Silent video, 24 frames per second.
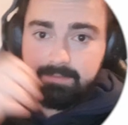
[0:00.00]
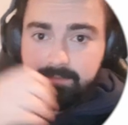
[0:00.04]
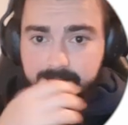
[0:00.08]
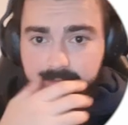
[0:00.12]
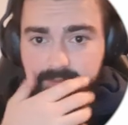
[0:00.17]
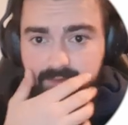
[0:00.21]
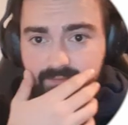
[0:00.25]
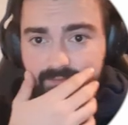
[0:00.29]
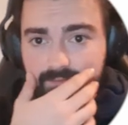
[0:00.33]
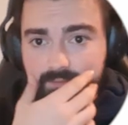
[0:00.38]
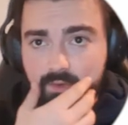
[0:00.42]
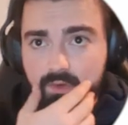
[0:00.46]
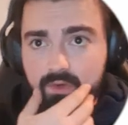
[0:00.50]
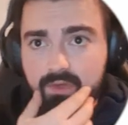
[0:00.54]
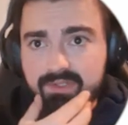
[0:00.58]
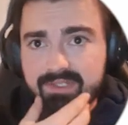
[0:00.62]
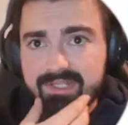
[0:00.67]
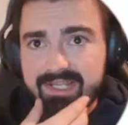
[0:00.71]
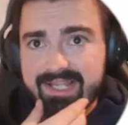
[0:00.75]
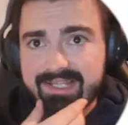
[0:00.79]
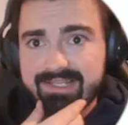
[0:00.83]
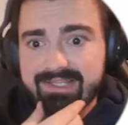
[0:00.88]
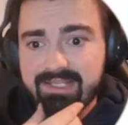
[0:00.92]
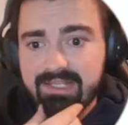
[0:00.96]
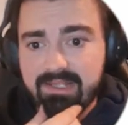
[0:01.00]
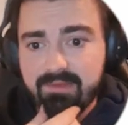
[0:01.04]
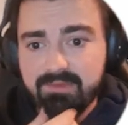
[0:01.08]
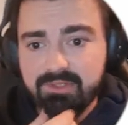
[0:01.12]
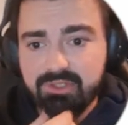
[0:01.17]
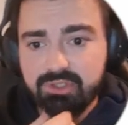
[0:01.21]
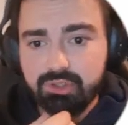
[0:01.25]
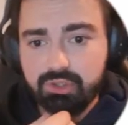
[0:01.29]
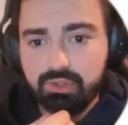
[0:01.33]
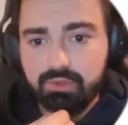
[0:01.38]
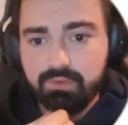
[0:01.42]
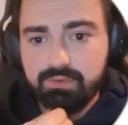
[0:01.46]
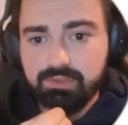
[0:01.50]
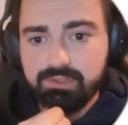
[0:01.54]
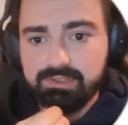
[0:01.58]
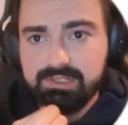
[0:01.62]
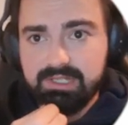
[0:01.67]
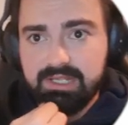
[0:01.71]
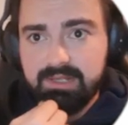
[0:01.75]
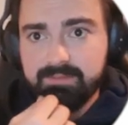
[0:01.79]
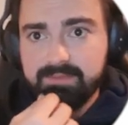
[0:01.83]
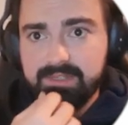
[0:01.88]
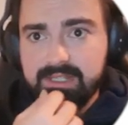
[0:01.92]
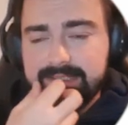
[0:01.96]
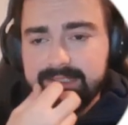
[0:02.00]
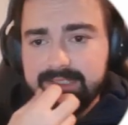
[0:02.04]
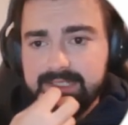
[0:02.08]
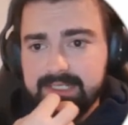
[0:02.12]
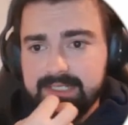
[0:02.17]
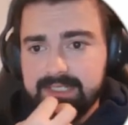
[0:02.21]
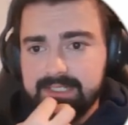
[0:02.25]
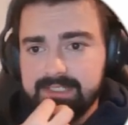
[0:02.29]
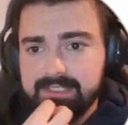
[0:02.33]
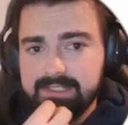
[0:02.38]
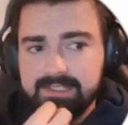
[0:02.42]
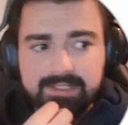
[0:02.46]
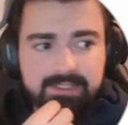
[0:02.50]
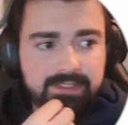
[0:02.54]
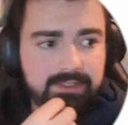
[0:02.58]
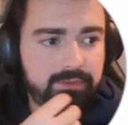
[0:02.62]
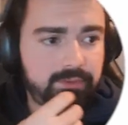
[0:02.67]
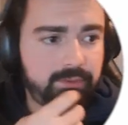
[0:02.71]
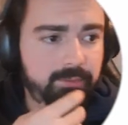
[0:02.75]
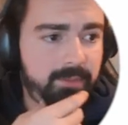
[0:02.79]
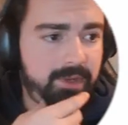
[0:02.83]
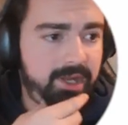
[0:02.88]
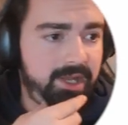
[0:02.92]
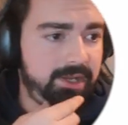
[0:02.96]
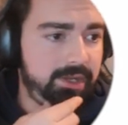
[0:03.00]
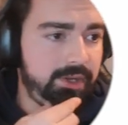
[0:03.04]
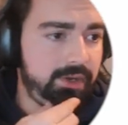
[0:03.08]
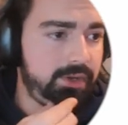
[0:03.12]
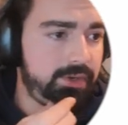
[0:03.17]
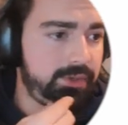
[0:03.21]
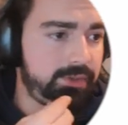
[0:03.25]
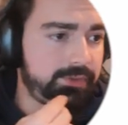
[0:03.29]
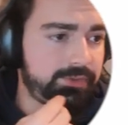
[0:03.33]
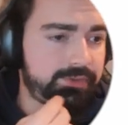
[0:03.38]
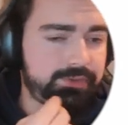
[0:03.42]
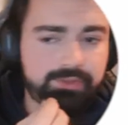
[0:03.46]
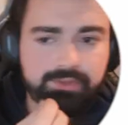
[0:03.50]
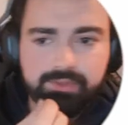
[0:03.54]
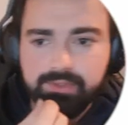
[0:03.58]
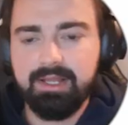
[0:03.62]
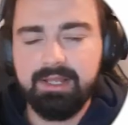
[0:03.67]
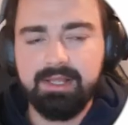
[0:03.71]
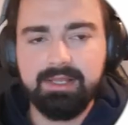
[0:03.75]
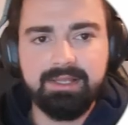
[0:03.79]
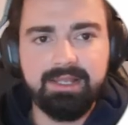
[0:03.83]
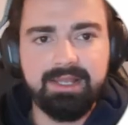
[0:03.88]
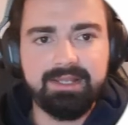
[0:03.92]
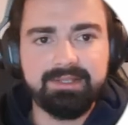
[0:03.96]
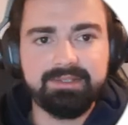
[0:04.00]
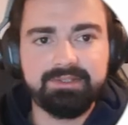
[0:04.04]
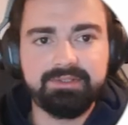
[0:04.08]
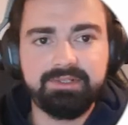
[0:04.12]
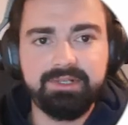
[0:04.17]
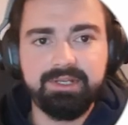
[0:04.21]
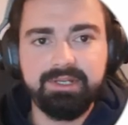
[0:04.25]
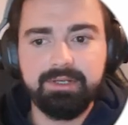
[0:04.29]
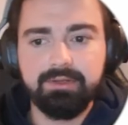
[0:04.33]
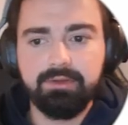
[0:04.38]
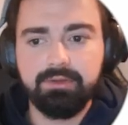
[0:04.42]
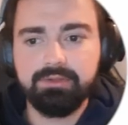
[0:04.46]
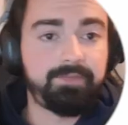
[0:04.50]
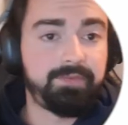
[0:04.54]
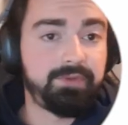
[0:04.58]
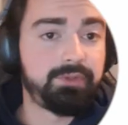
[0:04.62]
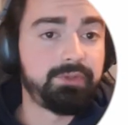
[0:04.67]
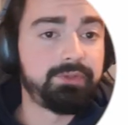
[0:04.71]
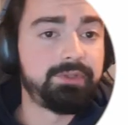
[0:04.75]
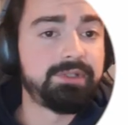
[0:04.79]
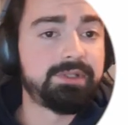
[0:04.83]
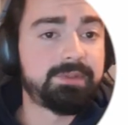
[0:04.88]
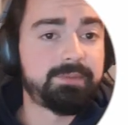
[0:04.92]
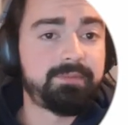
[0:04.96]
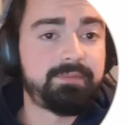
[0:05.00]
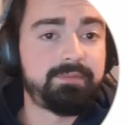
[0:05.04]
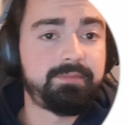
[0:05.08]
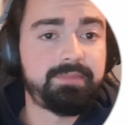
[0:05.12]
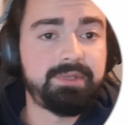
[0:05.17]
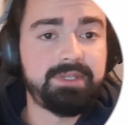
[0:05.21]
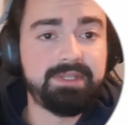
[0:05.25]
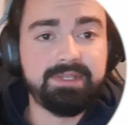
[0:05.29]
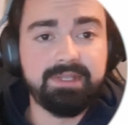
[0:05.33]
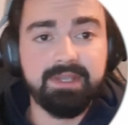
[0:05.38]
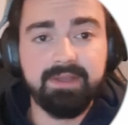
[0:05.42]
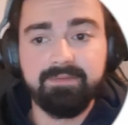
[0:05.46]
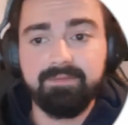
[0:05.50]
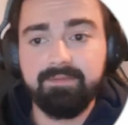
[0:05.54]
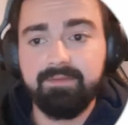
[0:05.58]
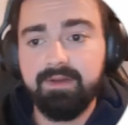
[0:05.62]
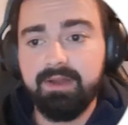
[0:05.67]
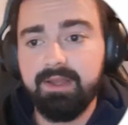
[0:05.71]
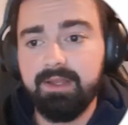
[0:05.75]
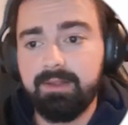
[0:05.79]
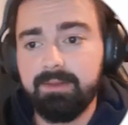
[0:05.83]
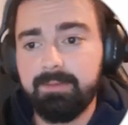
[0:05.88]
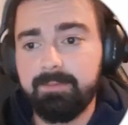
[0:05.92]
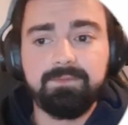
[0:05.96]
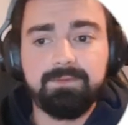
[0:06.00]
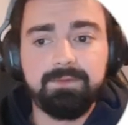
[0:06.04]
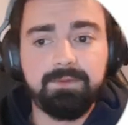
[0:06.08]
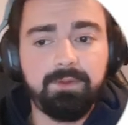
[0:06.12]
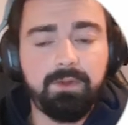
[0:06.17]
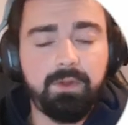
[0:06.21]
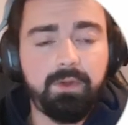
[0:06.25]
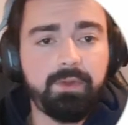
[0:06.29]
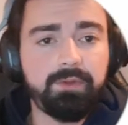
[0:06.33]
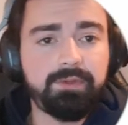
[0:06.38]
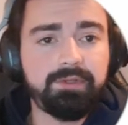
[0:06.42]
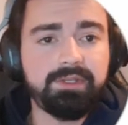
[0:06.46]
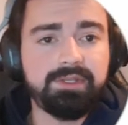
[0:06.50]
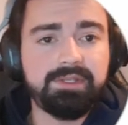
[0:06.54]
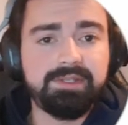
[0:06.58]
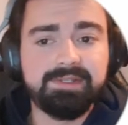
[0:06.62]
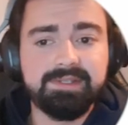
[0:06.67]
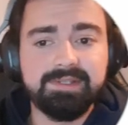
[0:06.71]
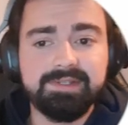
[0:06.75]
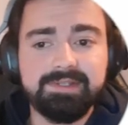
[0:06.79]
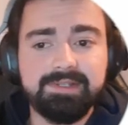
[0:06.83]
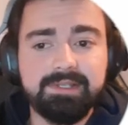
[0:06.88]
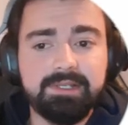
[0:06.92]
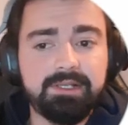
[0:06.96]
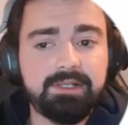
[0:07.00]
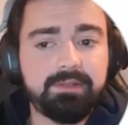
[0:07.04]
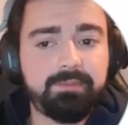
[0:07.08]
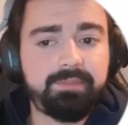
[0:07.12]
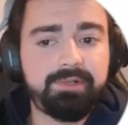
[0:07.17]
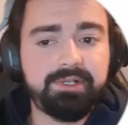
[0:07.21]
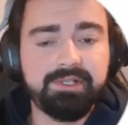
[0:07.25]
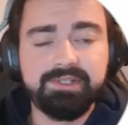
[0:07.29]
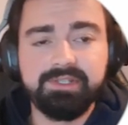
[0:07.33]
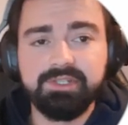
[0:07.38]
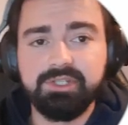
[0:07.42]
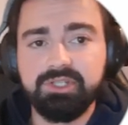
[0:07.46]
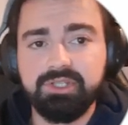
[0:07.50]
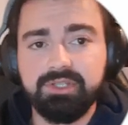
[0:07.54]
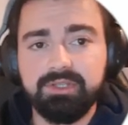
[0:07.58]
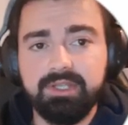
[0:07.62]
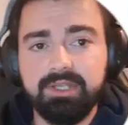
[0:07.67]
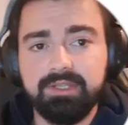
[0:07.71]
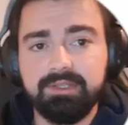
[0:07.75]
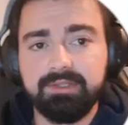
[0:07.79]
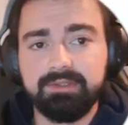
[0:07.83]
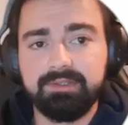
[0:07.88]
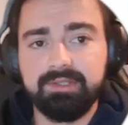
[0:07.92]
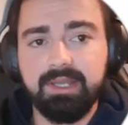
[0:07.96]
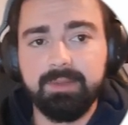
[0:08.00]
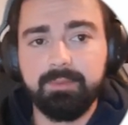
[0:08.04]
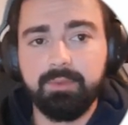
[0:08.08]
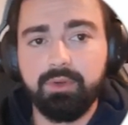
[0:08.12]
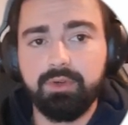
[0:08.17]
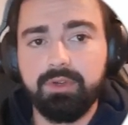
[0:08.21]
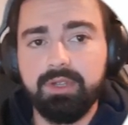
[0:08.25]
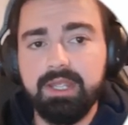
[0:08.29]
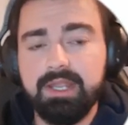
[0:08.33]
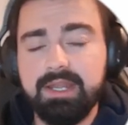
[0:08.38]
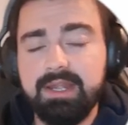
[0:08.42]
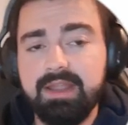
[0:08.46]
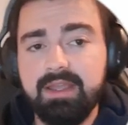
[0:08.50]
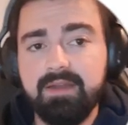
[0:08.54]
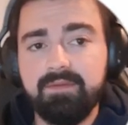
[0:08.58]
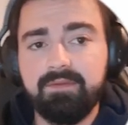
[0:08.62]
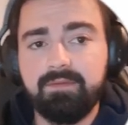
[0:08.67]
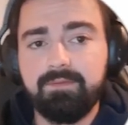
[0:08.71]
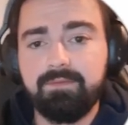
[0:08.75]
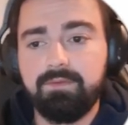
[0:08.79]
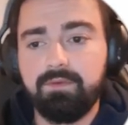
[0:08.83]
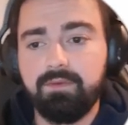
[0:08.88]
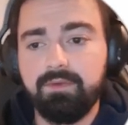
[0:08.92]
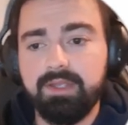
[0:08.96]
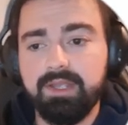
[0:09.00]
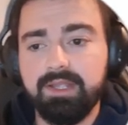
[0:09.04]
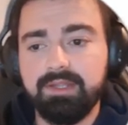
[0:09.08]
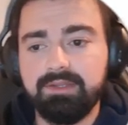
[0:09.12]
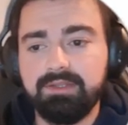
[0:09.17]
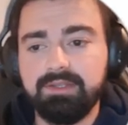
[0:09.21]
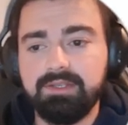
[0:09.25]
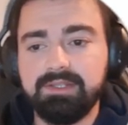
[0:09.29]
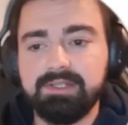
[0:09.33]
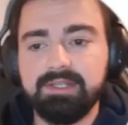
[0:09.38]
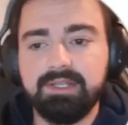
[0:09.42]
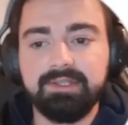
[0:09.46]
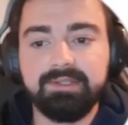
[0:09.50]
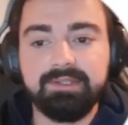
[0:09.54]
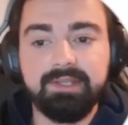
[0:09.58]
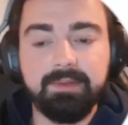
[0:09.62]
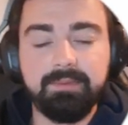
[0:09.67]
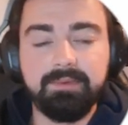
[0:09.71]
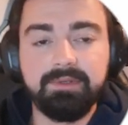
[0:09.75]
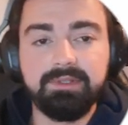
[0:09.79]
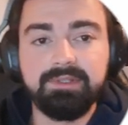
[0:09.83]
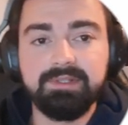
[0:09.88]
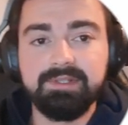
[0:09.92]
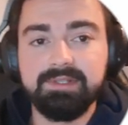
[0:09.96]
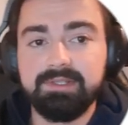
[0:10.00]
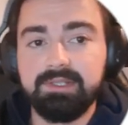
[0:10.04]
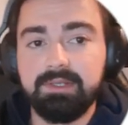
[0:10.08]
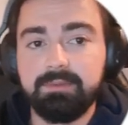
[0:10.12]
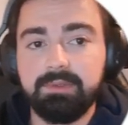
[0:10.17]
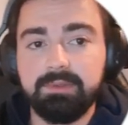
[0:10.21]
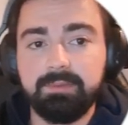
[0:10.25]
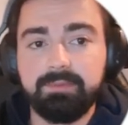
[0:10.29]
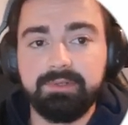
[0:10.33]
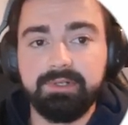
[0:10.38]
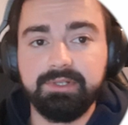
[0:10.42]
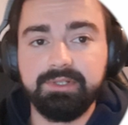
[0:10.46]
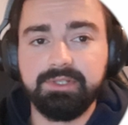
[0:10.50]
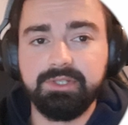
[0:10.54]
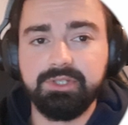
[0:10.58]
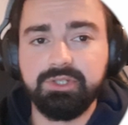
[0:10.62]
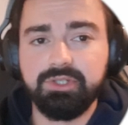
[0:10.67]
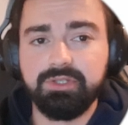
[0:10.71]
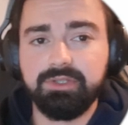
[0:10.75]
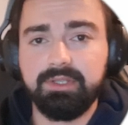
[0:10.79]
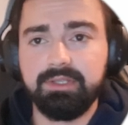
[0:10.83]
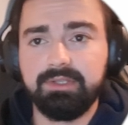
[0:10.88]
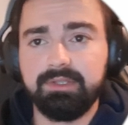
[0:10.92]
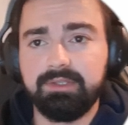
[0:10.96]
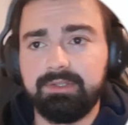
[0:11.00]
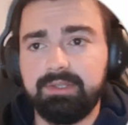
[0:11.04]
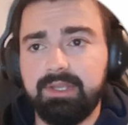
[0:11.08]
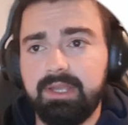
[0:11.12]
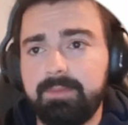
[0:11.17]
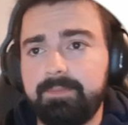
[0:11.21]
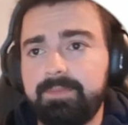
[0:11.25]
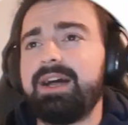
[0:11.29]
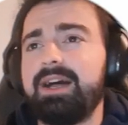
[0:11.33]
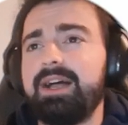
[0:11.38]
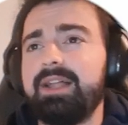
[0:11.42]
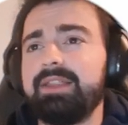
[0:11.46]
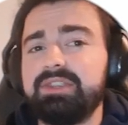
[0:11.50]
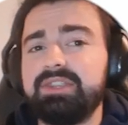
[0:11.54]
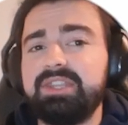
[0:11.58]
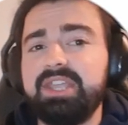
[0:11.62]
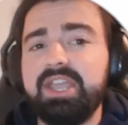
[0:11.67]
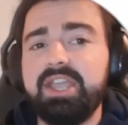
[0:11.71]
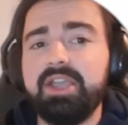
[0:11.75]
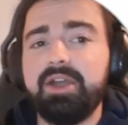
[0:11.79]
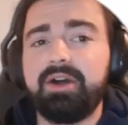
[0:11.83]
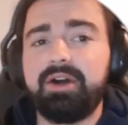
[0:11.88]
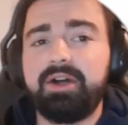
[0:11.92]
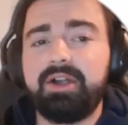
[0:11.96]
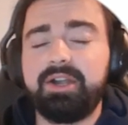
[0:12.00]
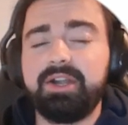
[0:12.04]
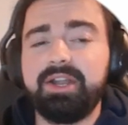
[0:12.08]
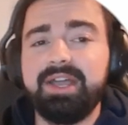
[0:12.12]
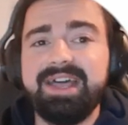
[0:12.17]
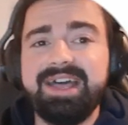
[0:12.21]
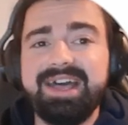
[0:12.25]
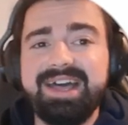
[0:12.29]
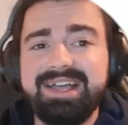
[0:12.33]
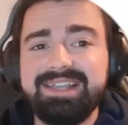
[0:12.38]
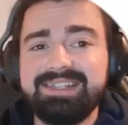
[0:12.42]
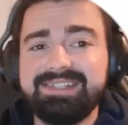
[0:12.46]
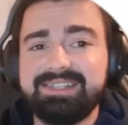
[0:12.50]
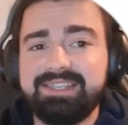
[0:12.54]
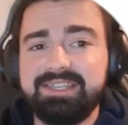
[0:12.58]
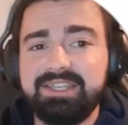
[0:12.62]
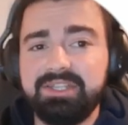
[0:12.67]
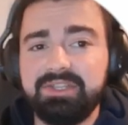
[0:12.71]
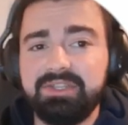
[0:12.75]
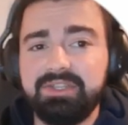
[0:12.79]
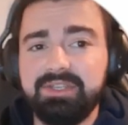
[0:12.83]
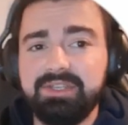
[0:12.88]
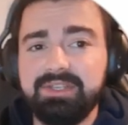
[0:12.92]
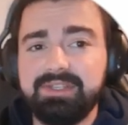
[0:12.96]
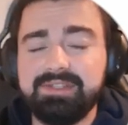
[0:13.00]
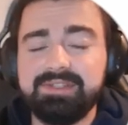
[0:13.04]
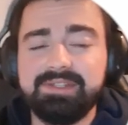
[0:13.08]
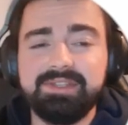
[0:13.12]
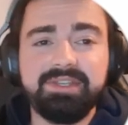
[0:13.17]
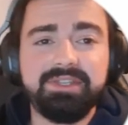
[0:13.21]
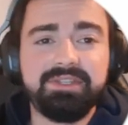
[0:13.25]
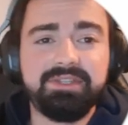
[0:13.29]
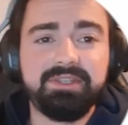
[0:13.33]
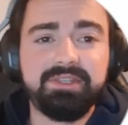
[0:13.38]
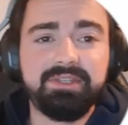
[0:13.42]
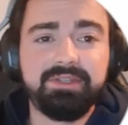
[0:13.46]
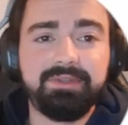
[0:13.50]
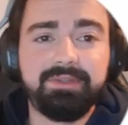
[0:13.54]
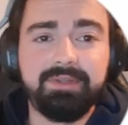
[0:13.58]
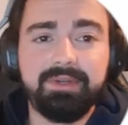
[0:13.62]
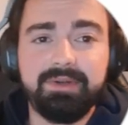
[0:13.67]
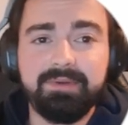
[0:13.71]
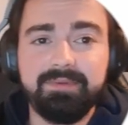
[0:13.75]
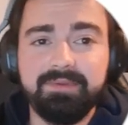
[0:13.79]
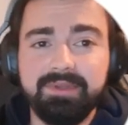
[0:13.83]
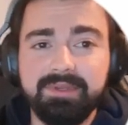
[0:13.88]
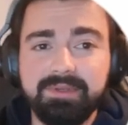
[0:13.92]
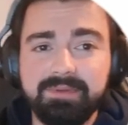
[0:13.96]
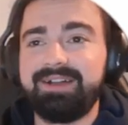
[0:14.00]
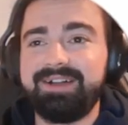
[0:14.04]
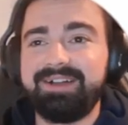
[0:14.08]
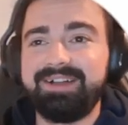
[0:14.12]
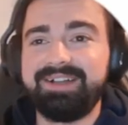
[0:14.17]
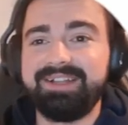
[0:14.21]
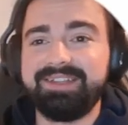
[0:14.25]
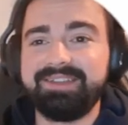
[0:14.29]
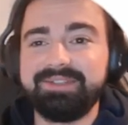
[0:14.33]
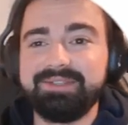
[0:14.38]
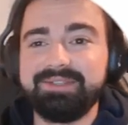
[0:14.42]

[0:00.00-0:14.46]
before that, let me show you some things to my notes. I'll add 3 notes to this PDF file. Float is a single precision data type. Okay, never forget this. And double is double precision data type. And they are asking this in the interview. And